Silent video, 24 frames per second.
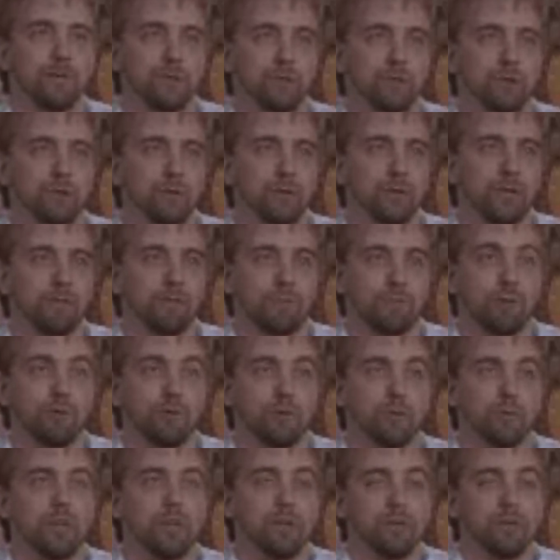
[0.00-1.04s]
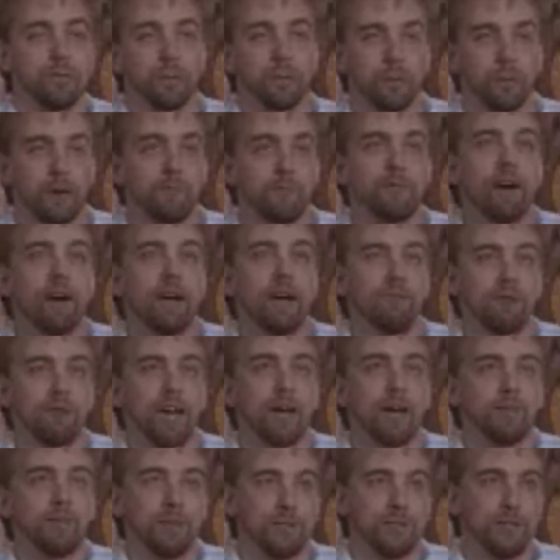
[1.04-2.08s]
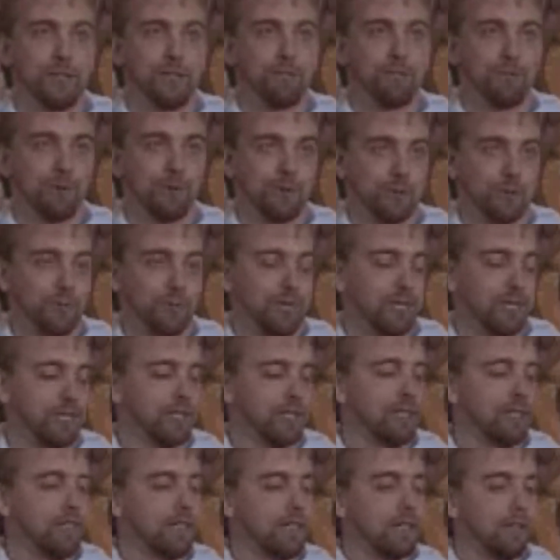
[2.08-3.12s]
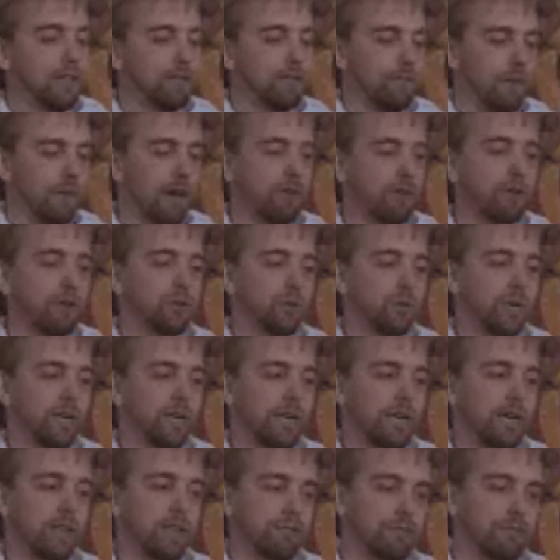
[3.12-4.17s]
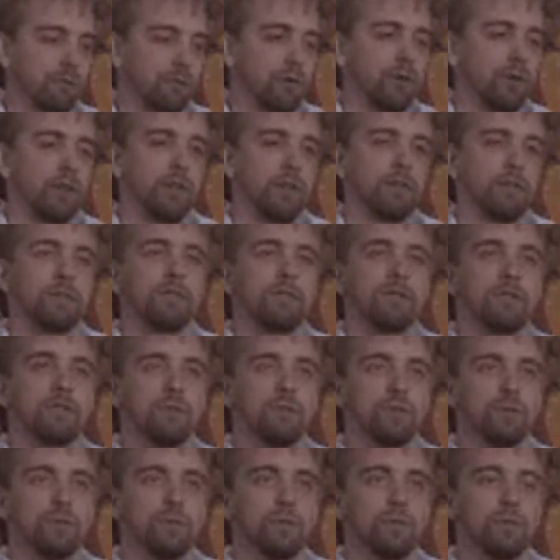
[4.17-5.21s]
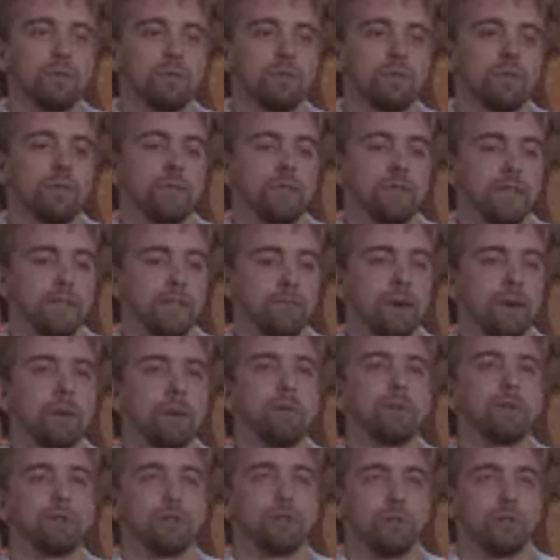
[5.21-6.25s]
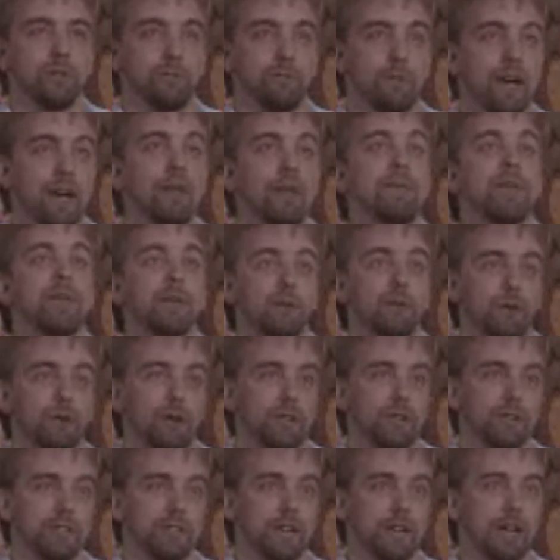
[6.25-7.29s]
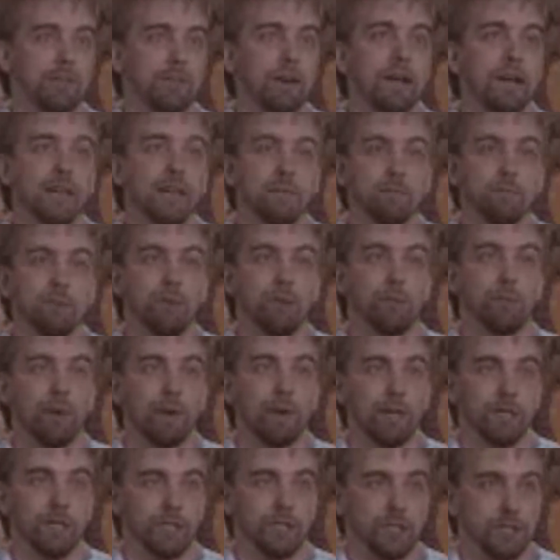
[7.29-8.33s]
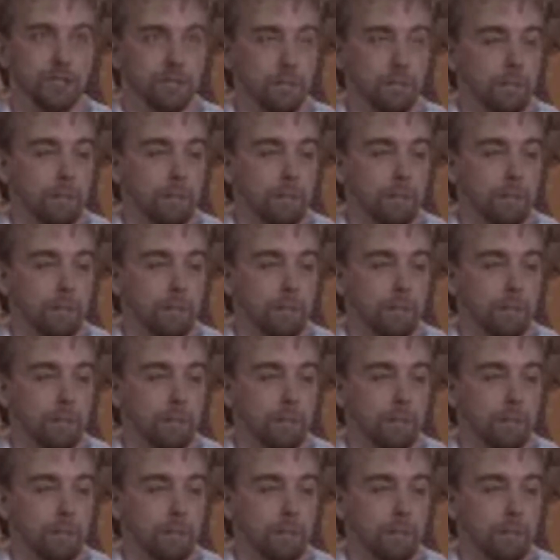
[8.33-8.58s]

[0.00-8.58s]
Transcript: we sold that first week, we sold about 5 copies that first week, found its way to California to the publisher of my mentor at the time, a guy named Bill Budge.